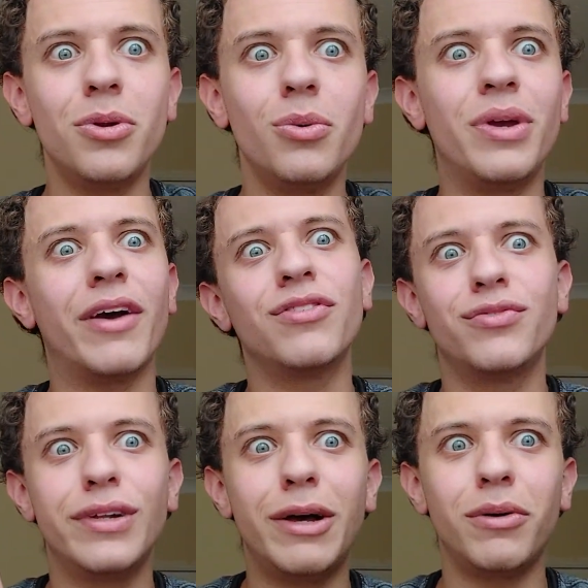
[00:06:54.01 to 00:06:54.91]
We have to
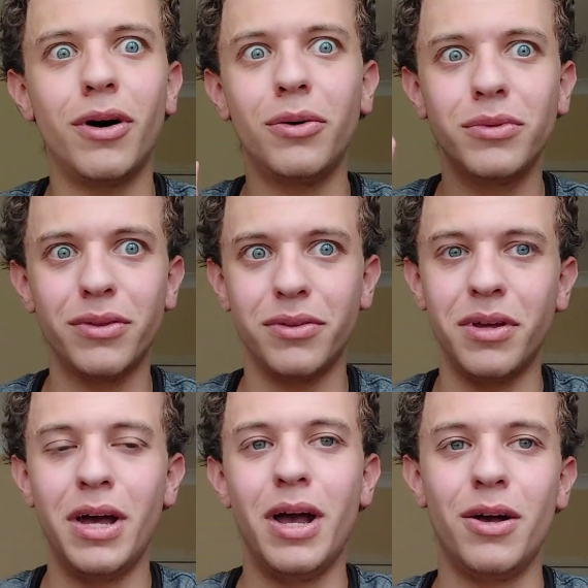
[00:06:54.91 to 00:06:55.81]
fill out a whole nother,
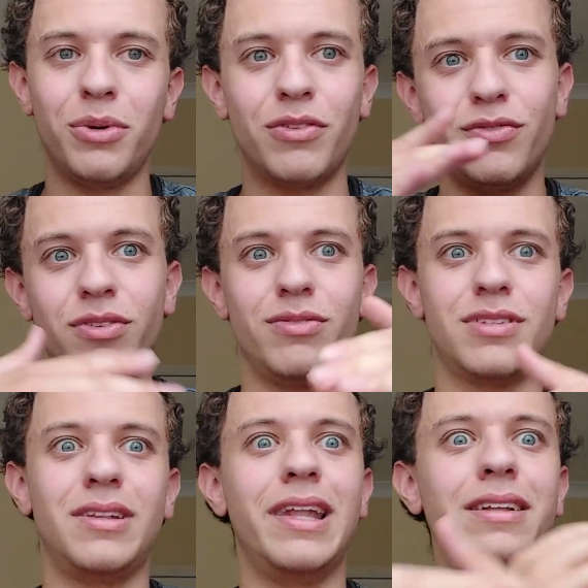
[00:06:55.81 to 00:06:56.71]
we have to
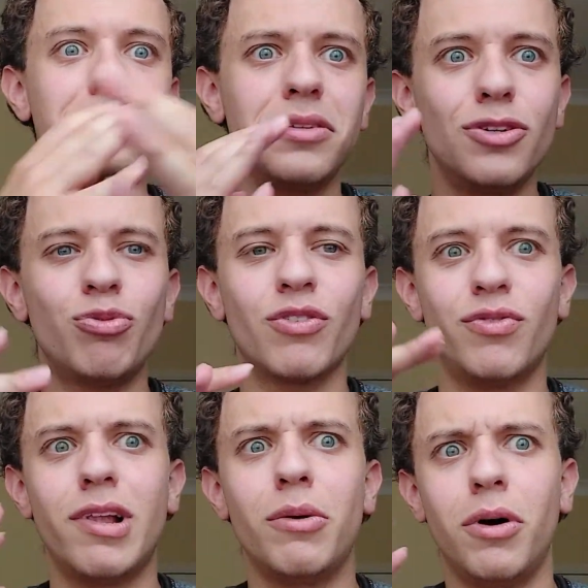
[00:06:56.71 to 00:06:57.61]
send letters, we have to
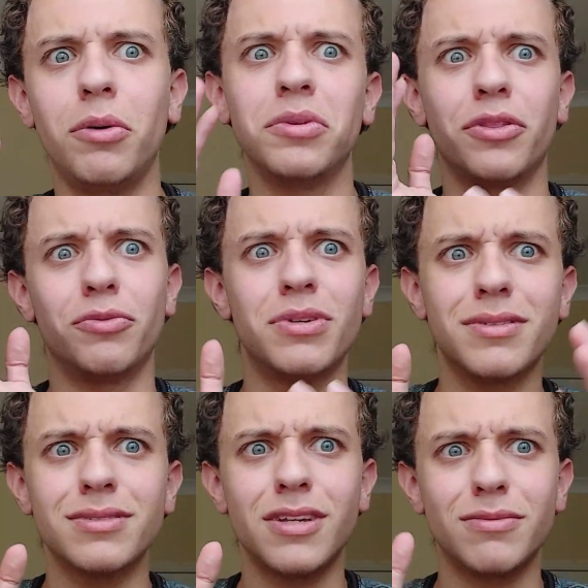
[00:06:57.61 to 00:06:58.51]
fill out a whole nother risk
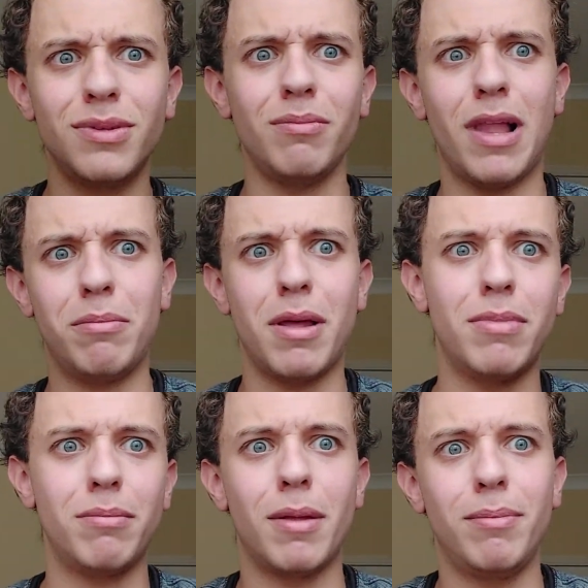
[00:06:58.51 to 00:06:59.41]
assessment, blah, blah,
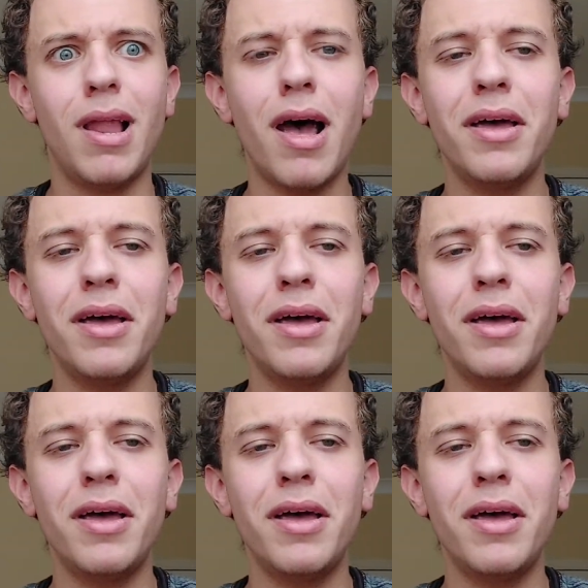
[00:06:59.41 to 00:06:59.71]
blah, blah, blah.